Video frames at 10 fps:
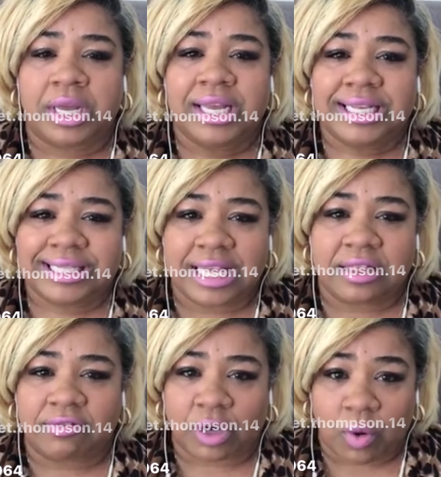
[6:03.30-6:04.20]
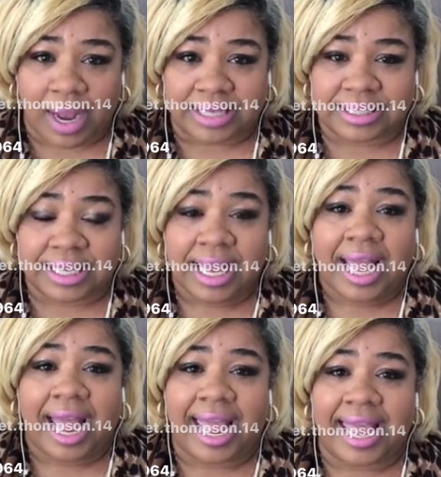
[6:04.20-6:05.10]
send the request.
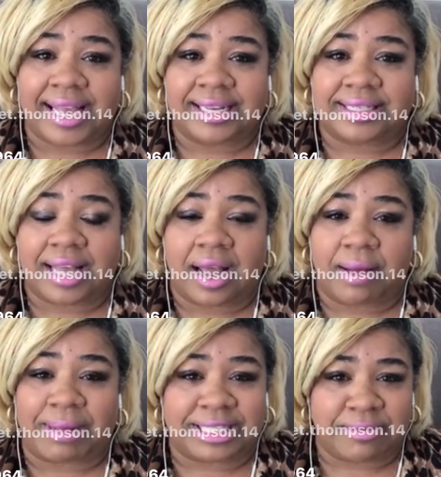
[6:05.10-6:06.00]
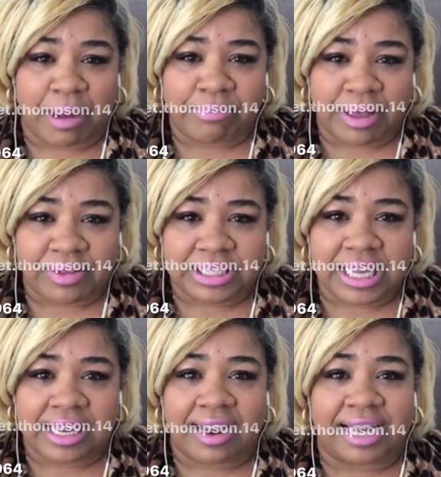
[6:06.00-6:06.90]
And um, I see my brother's
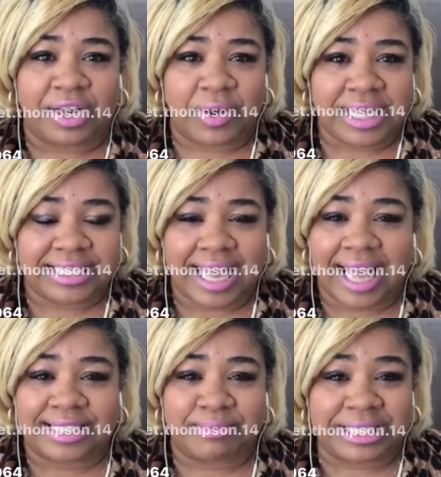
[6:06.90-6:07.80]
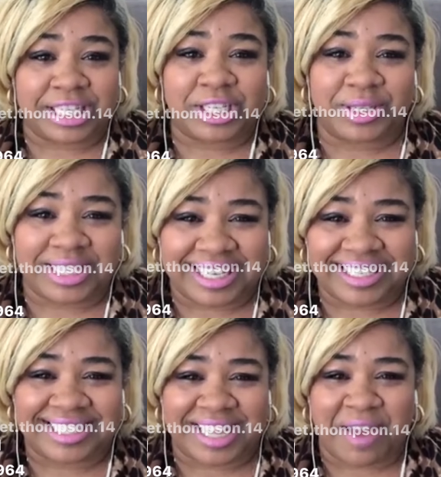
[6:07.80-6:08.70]
here. I know he's had some additional things
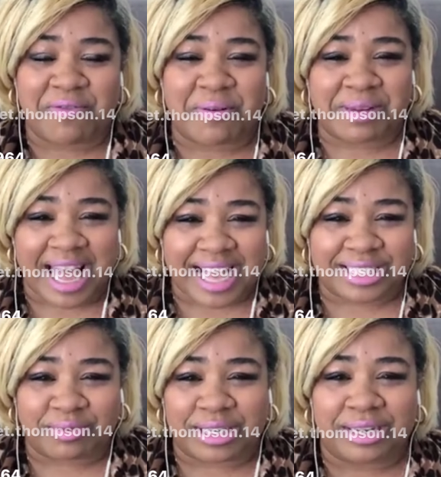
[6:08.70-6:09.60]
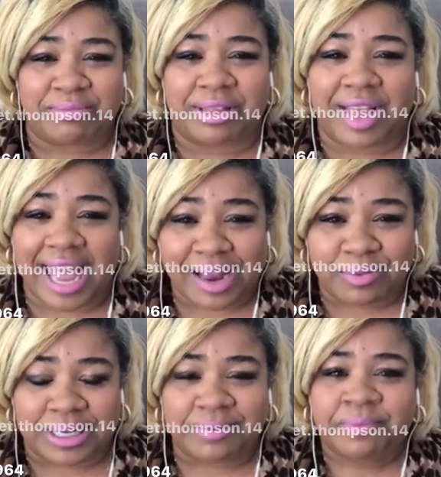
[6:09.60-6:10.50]
to say from last week, Brother
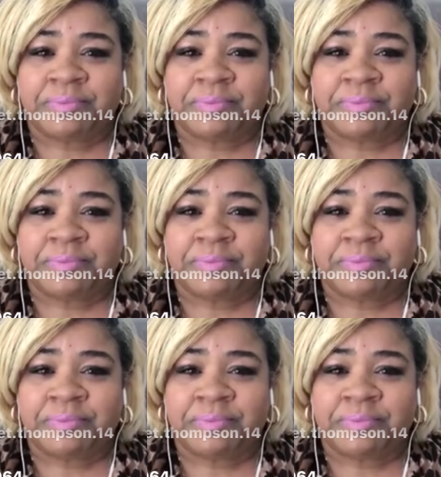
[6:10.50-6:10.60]
Edwin.